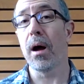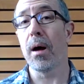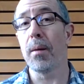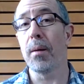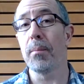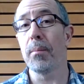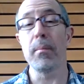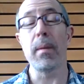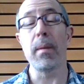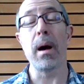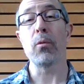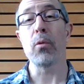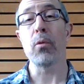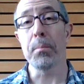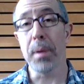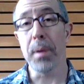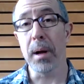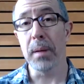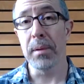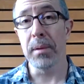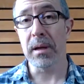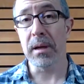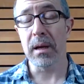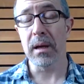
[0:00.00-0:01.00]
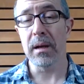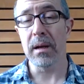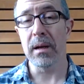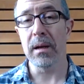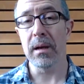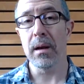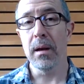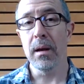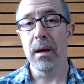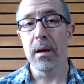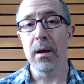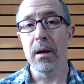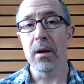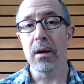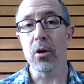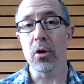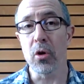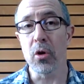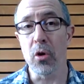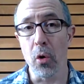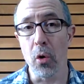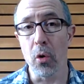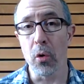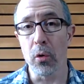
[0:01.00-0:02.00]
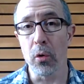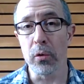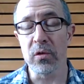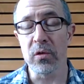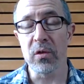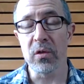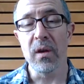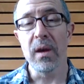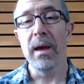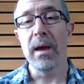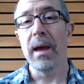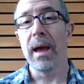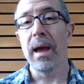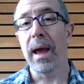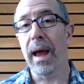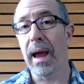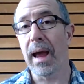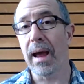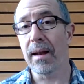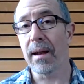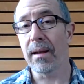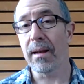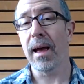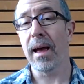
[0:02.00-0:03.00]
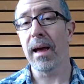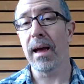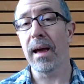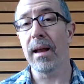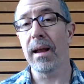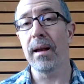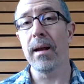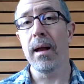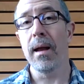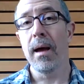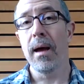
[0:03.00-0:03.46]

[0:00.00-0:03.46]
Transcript: my Republican goals, and then